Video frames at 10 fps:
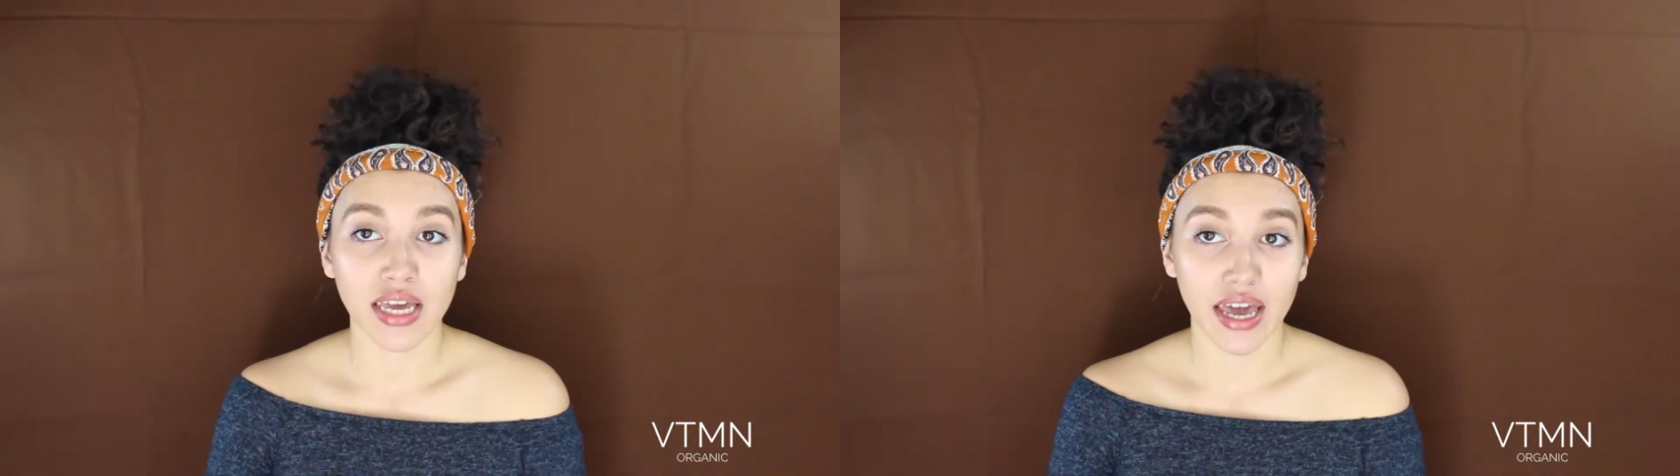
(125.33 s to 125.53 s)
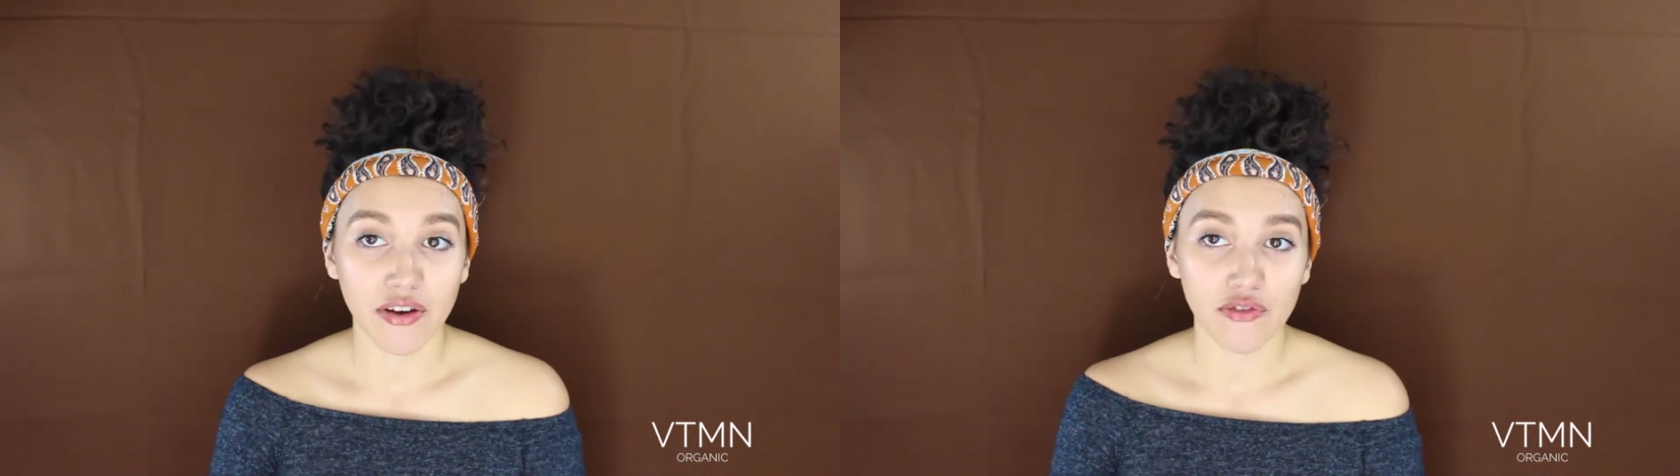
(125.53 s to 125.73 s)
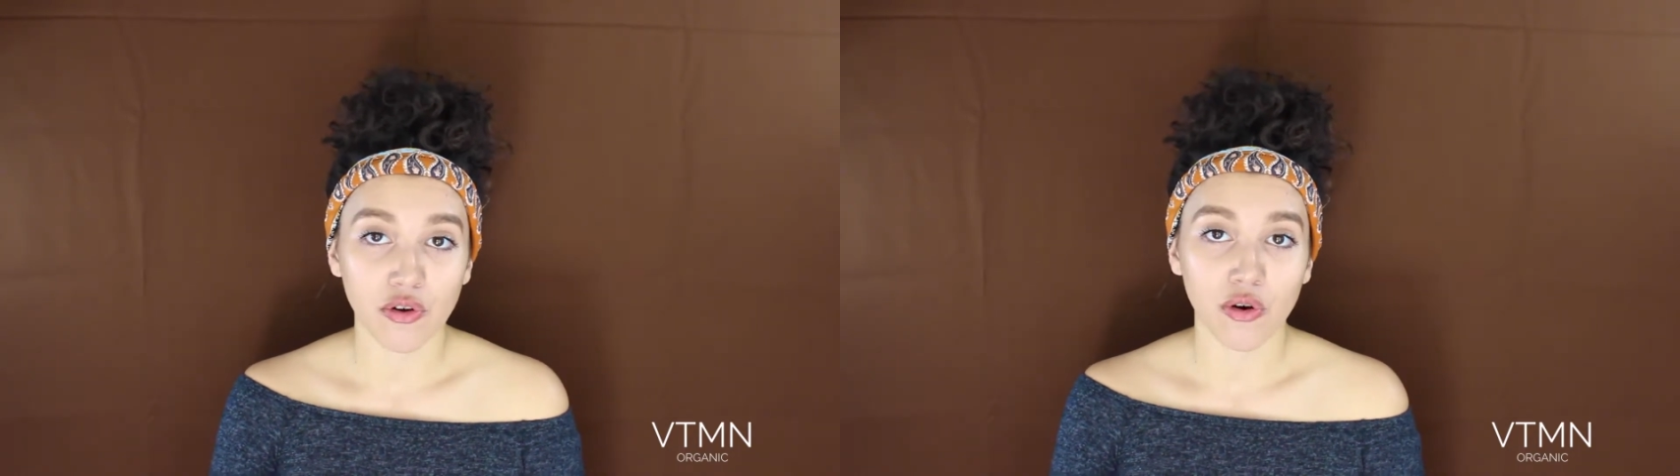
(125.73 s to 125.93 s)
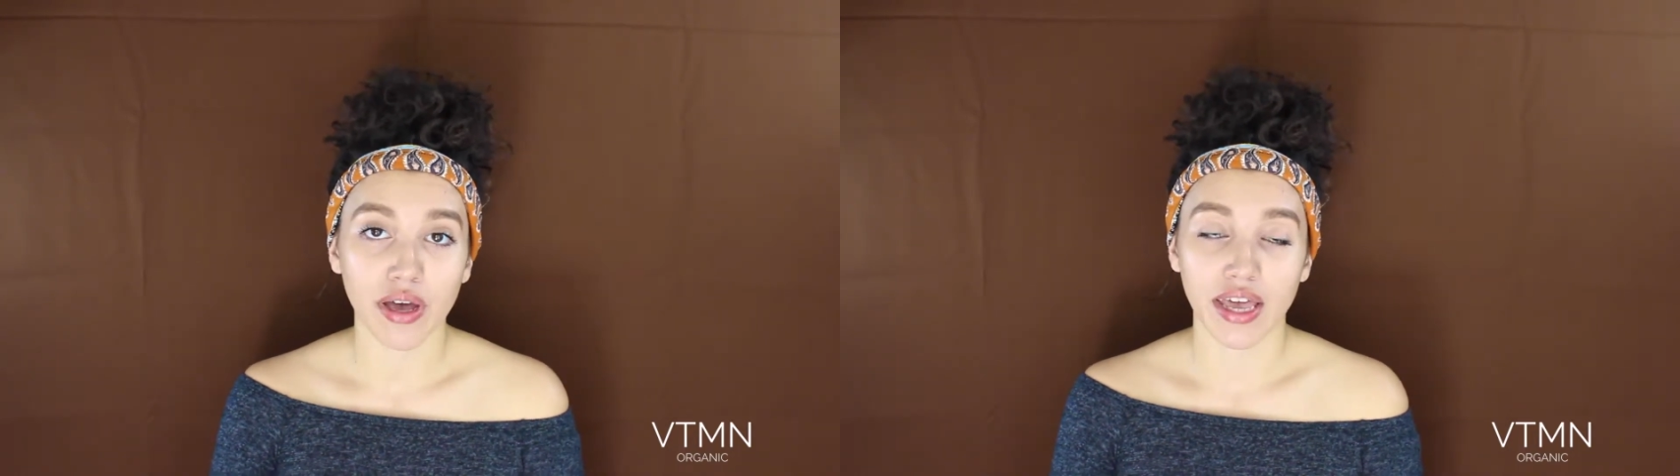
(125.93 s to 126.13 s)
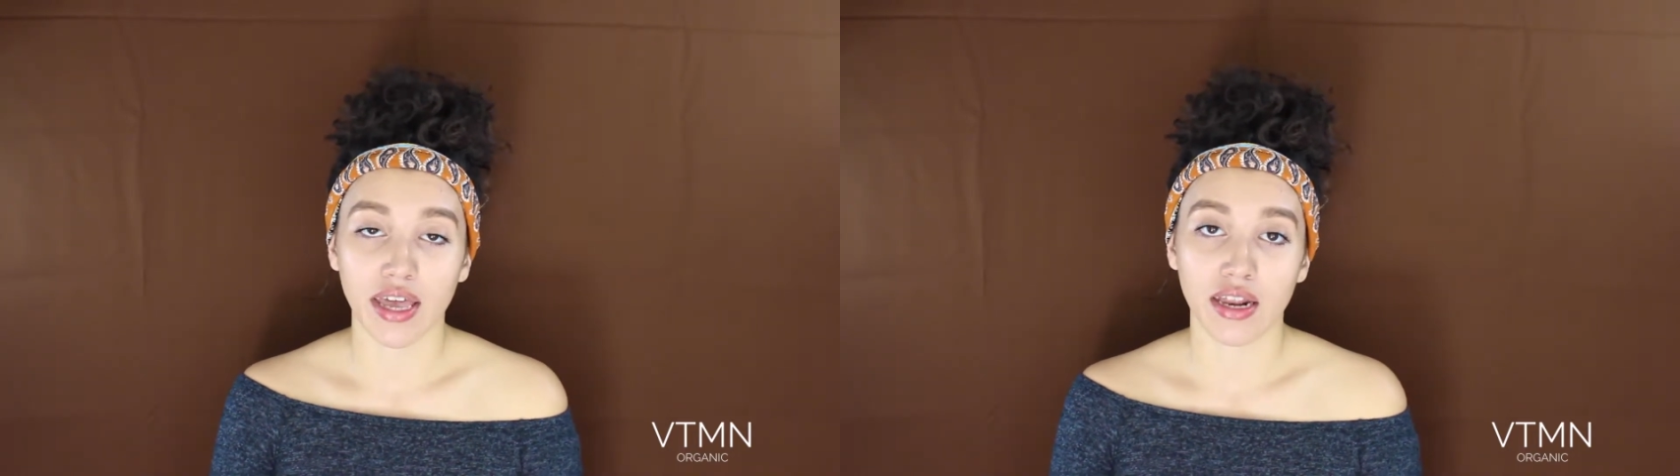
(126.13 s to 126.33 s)
careful,
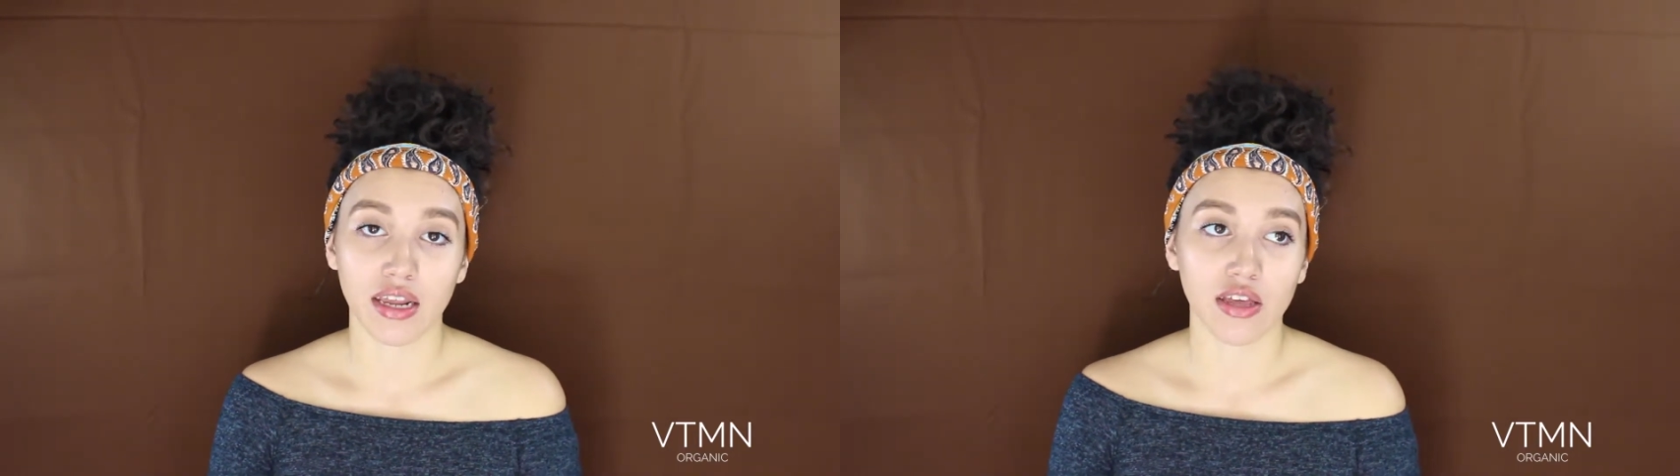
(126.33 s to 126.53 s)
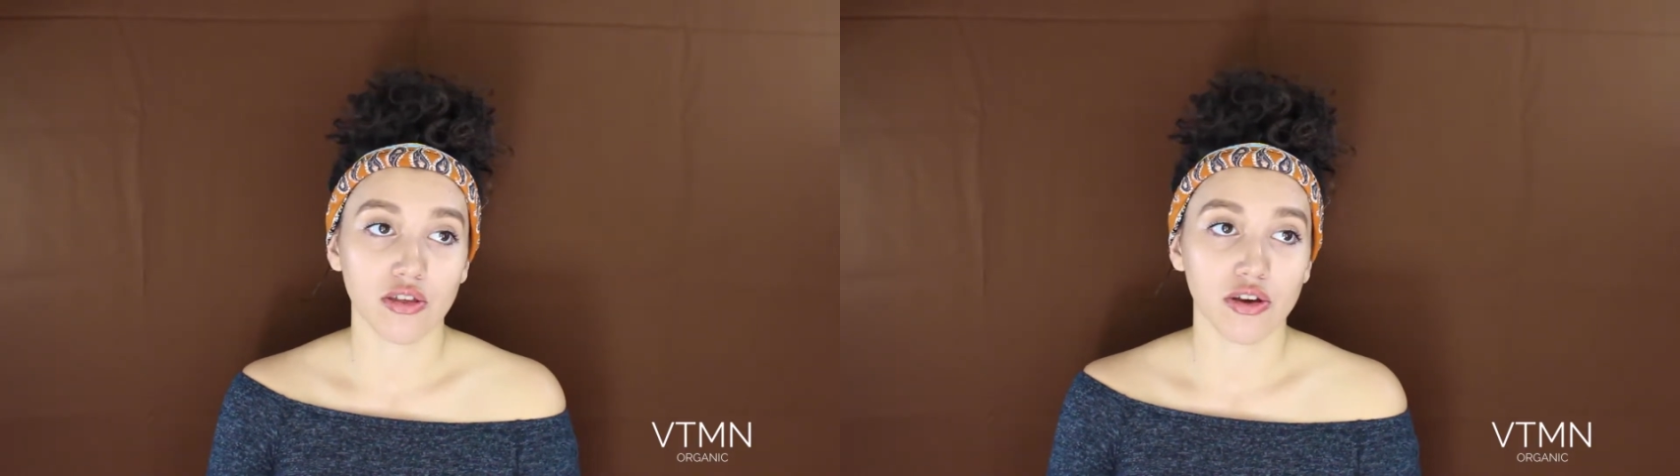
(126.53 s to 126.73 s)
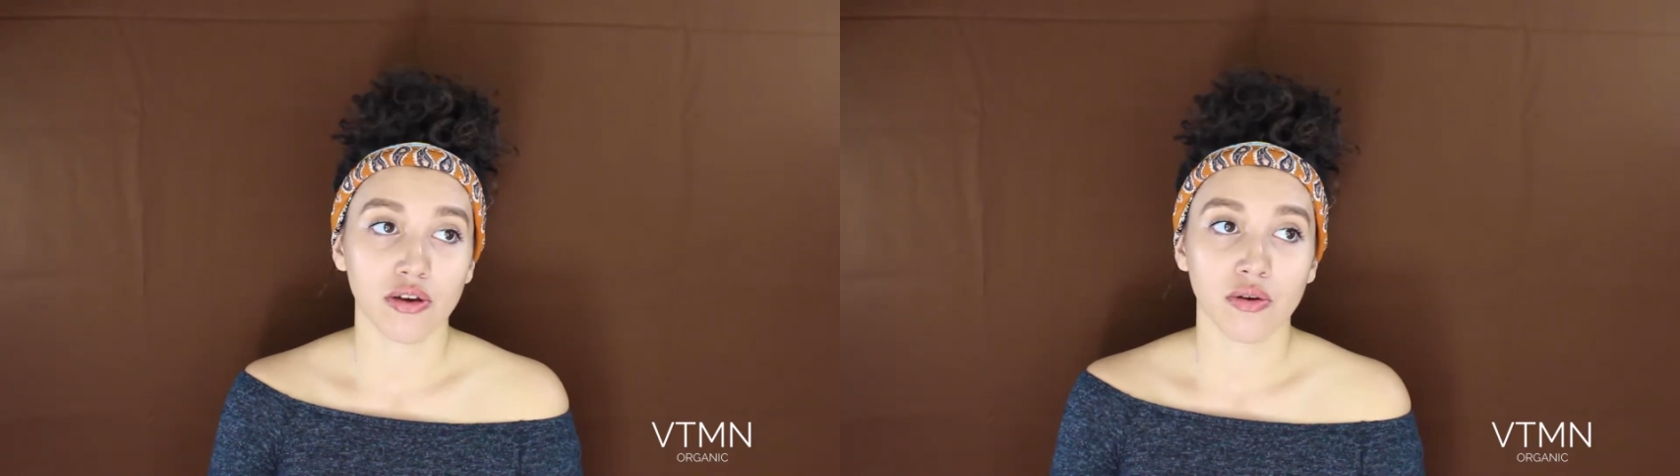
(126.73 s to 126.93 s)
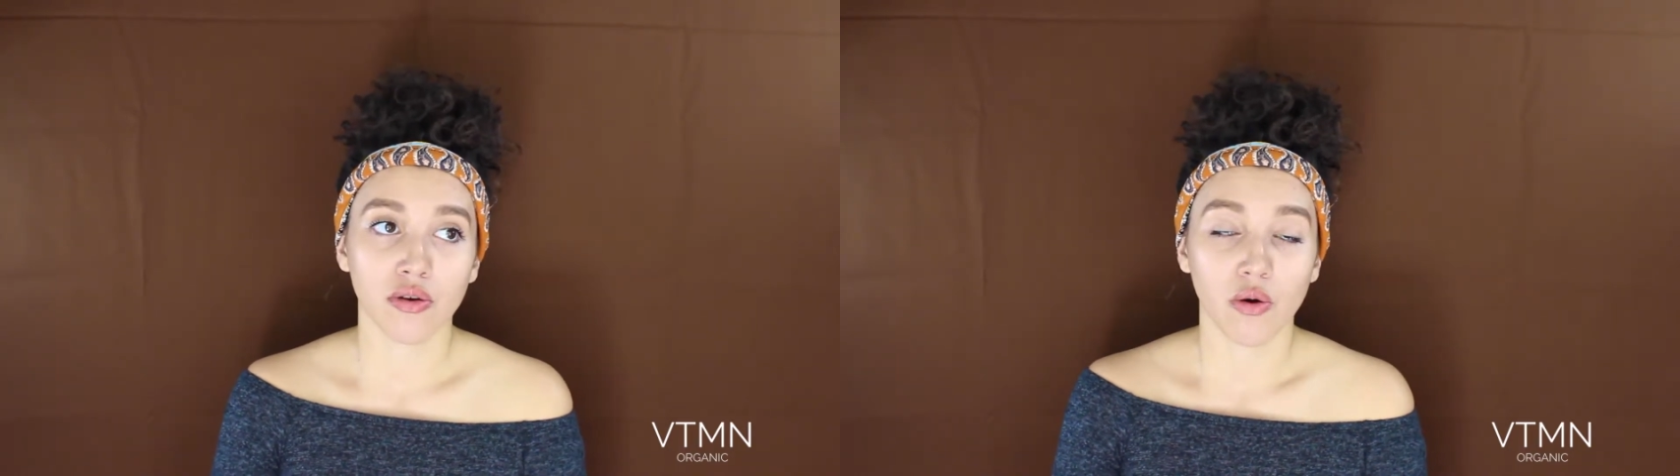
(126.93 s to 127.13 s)
and either